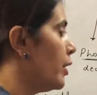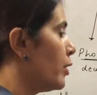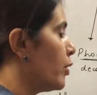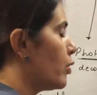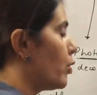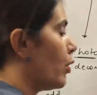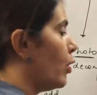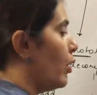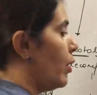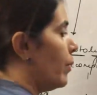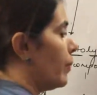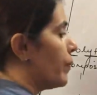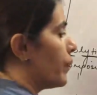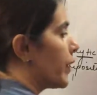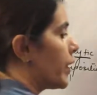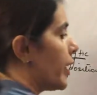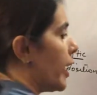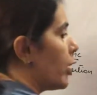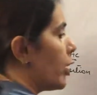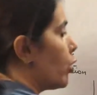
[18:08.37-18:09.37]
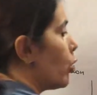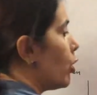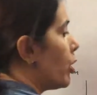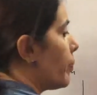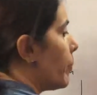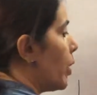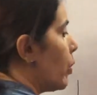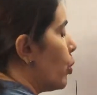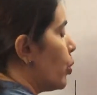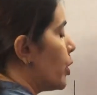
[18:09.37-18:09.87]
So cathode
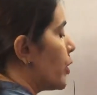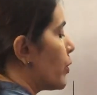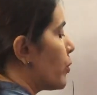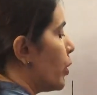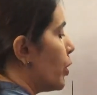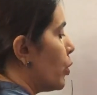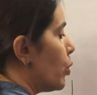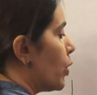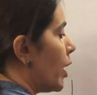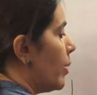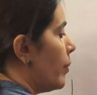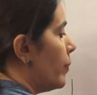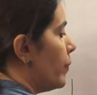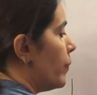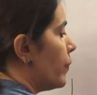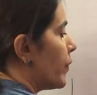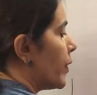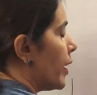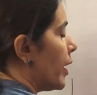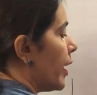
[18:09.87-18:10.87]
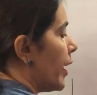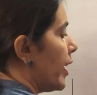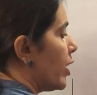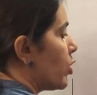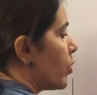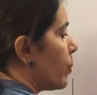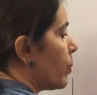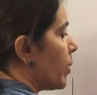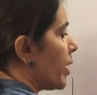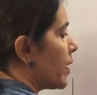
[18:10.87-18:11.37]
pe who is going to come?
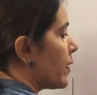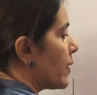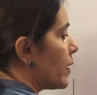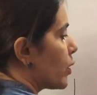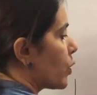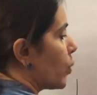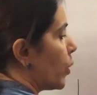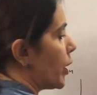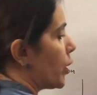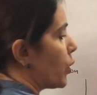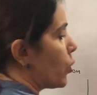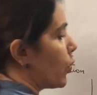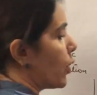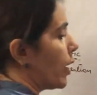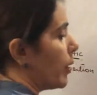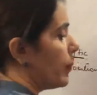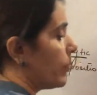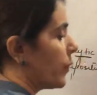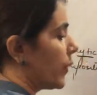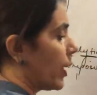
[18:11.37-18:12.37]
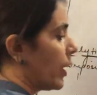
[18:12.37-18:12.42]
H plus is going to come.